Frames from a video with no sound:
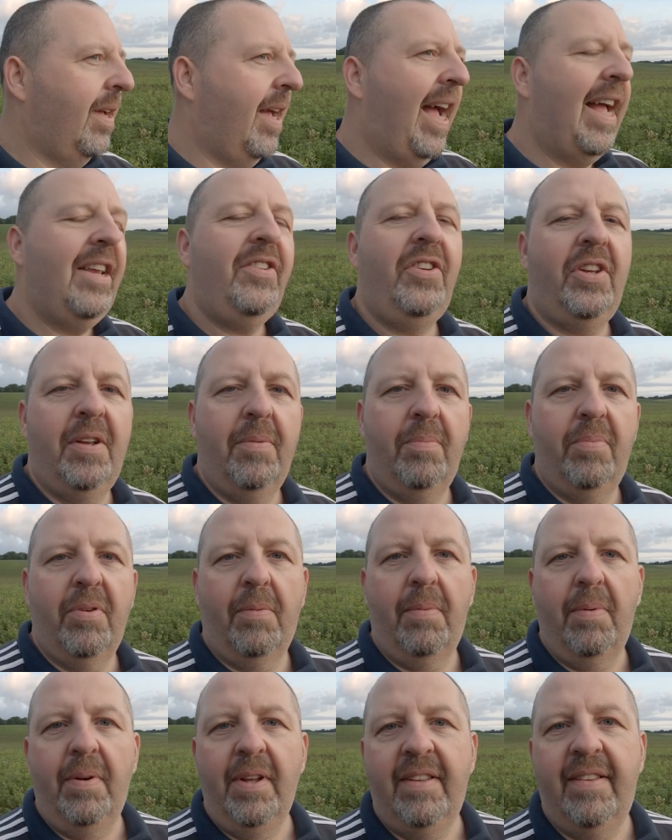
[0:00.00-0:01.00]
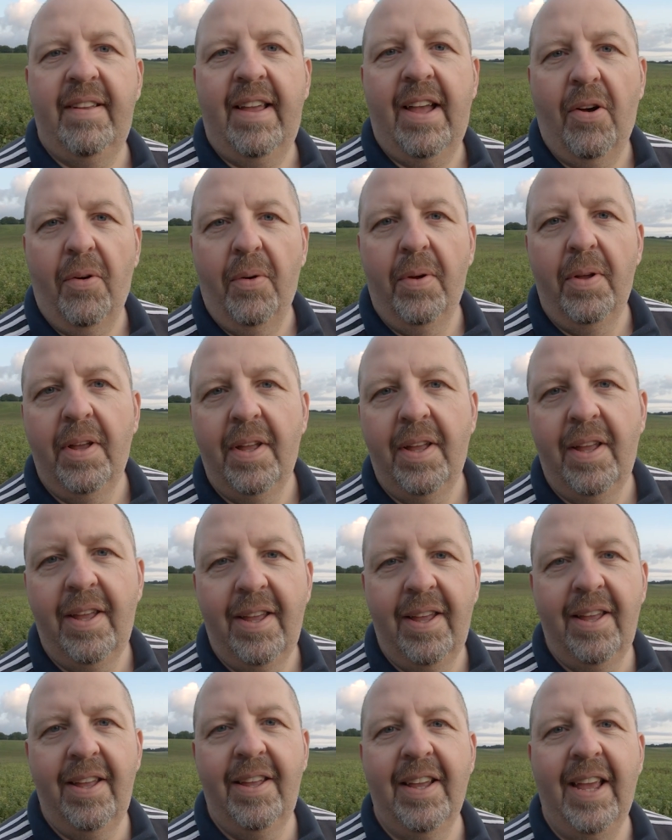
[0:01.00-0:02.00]
as you can probably tell,
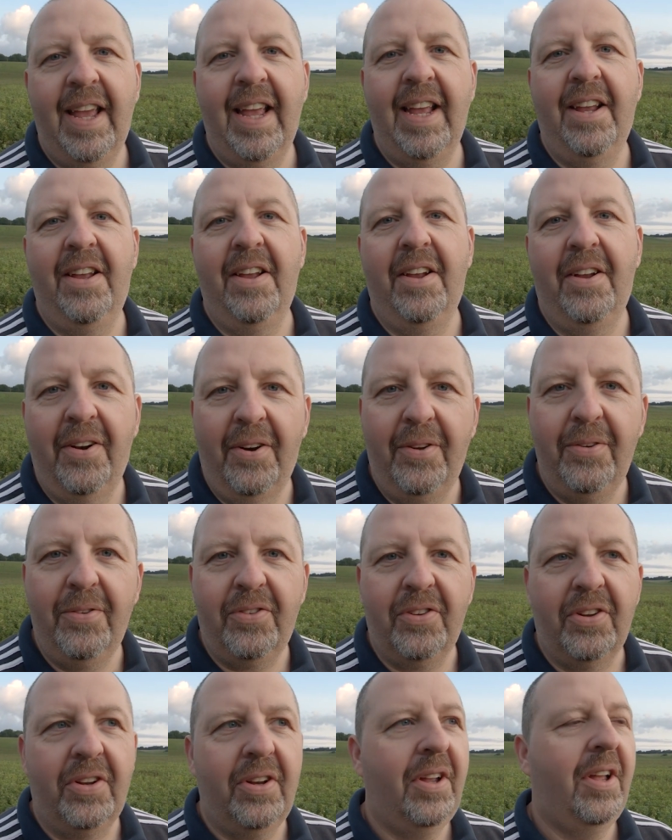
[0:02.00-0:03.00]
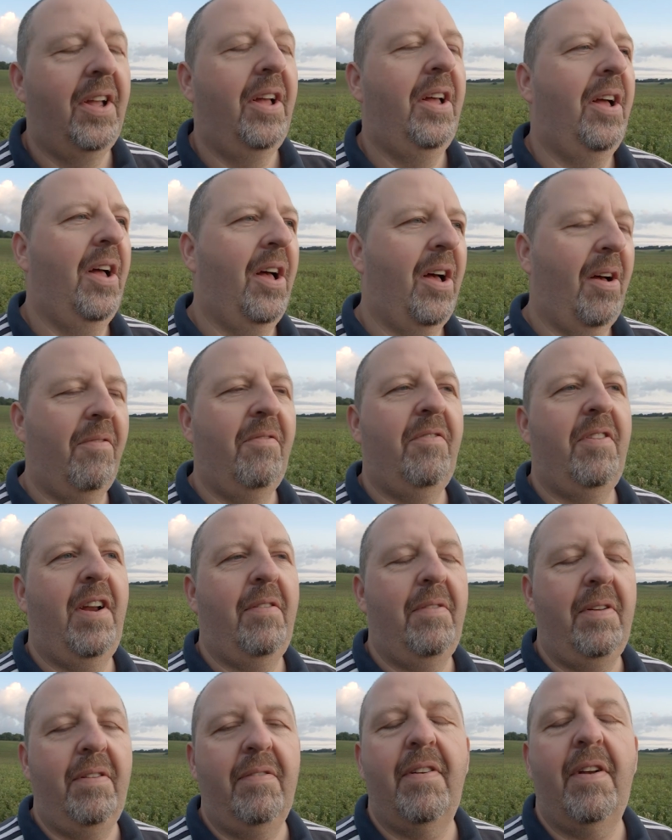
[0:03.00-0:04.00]
in conclusion, I'm
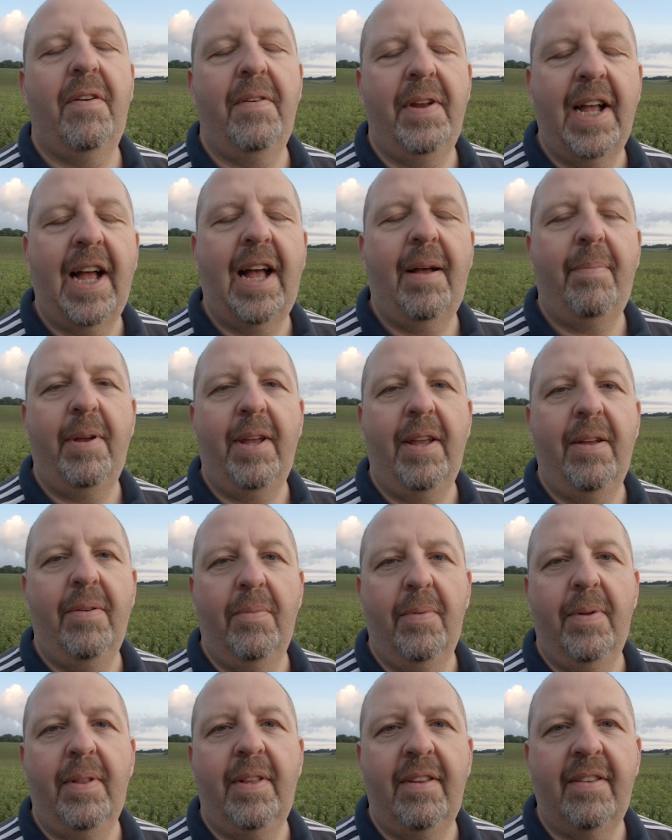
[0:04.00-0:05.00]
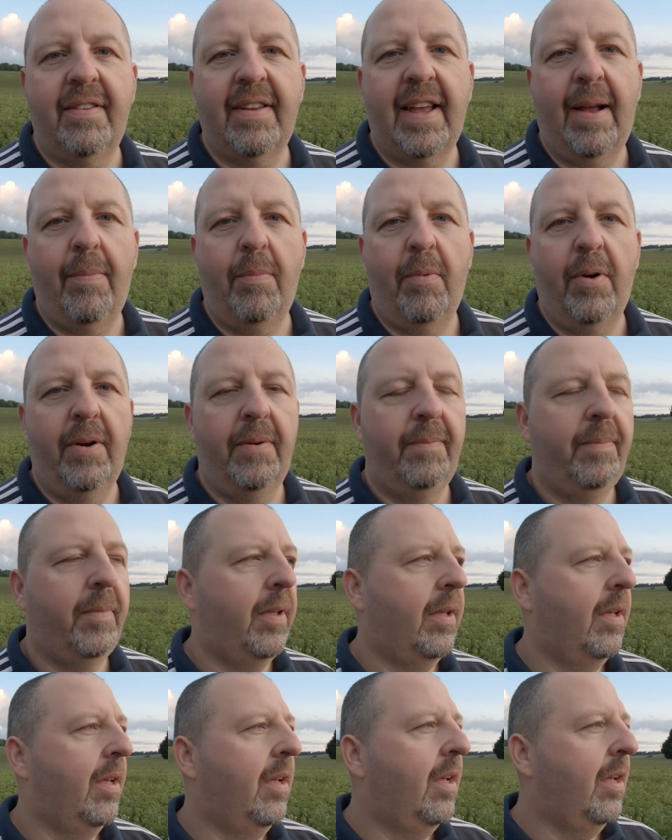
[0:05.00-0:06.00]
very happy with this camera.
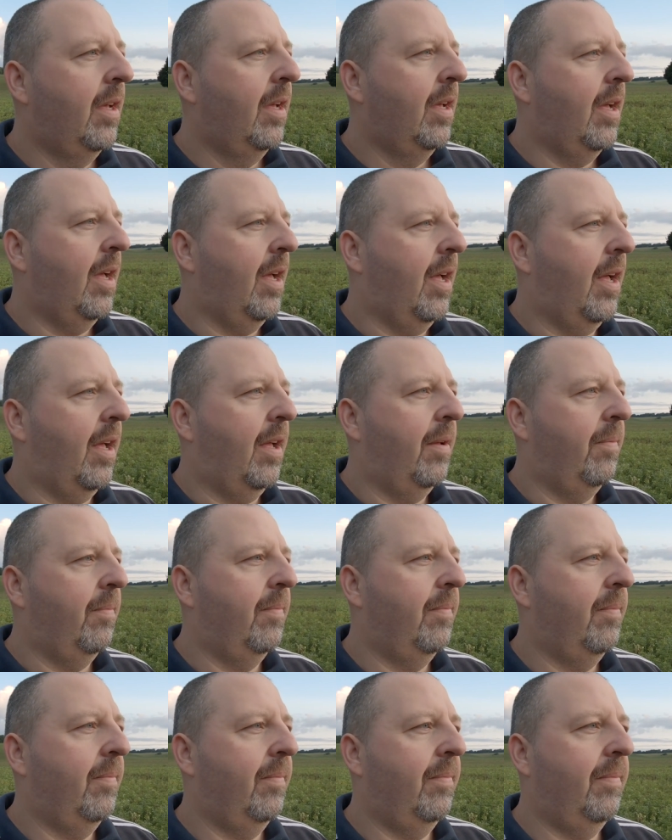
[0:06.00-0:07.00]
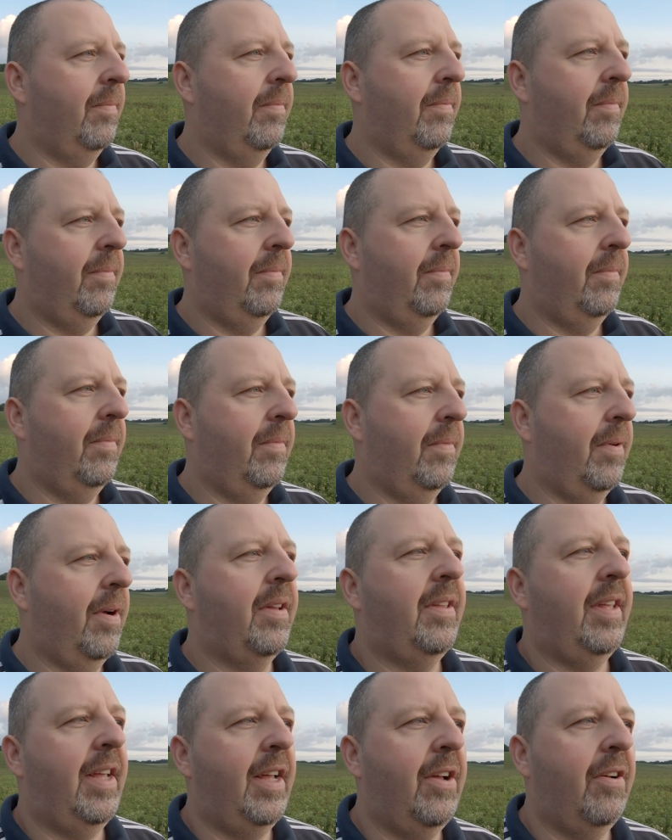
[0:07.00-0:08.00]
I
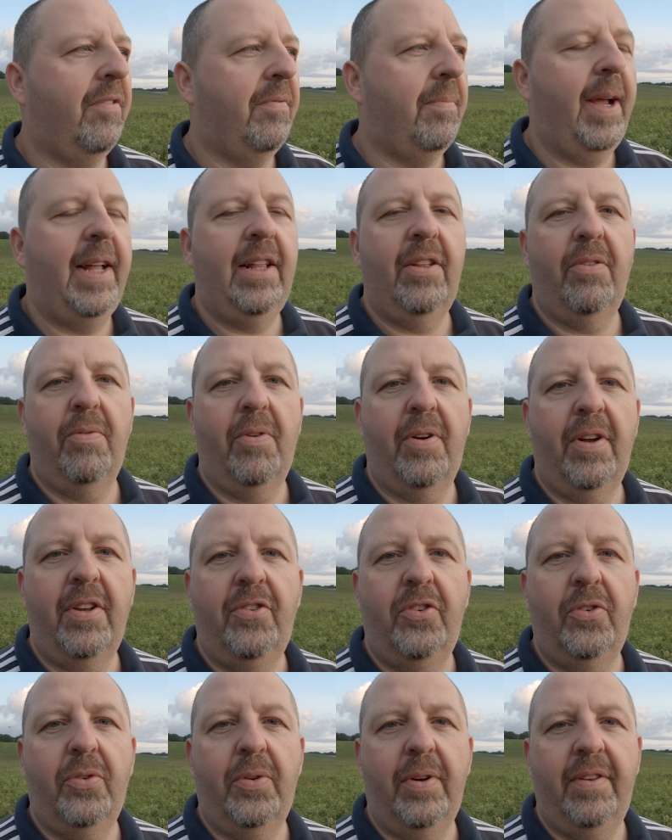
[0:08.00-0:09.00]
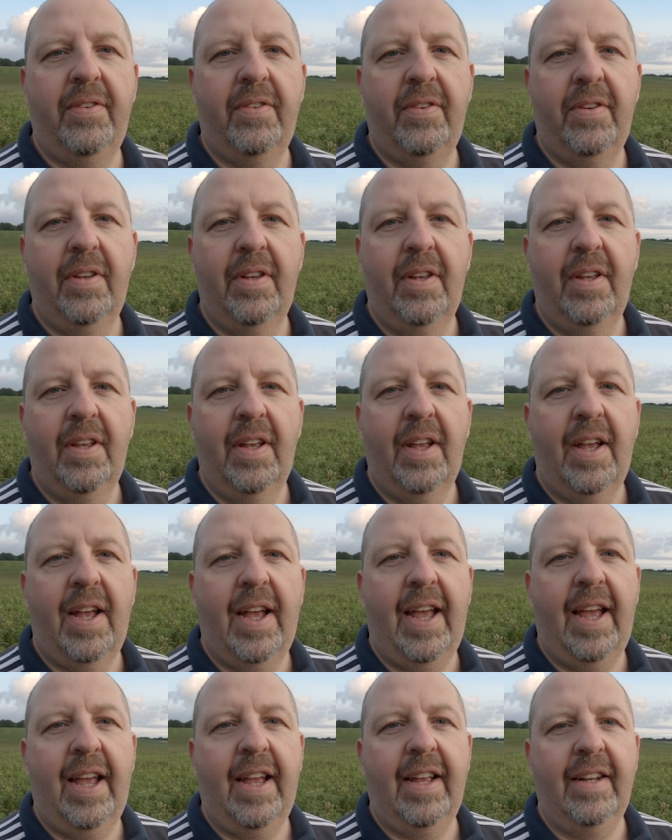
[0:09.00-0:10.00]
think I've made the right choice,
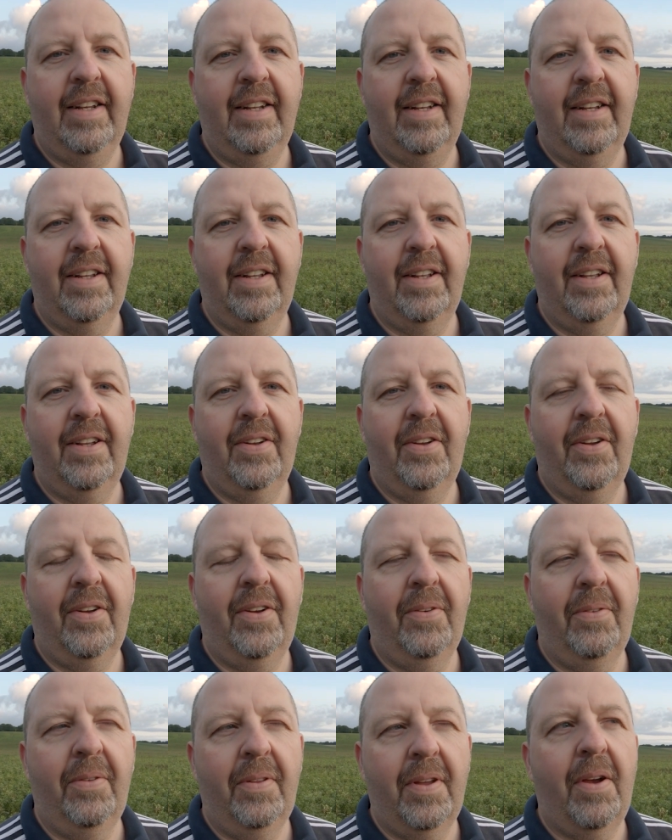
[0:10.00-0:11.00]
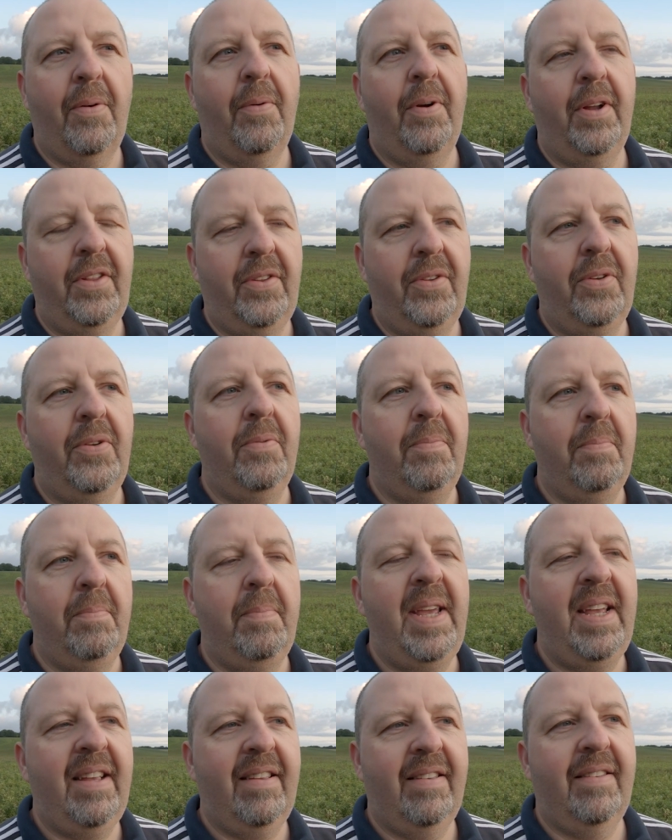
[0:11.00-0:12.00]
and although I do
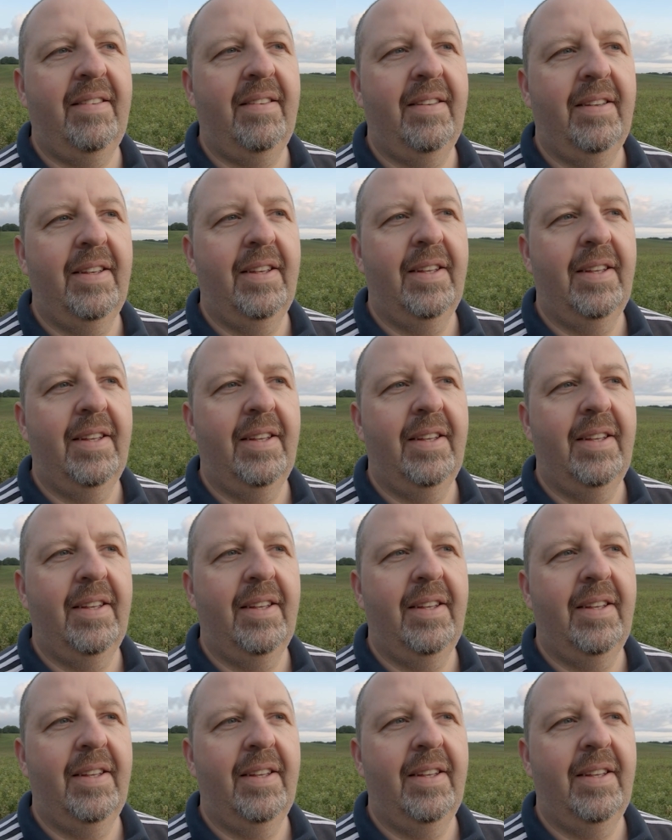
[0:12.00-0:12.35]
miss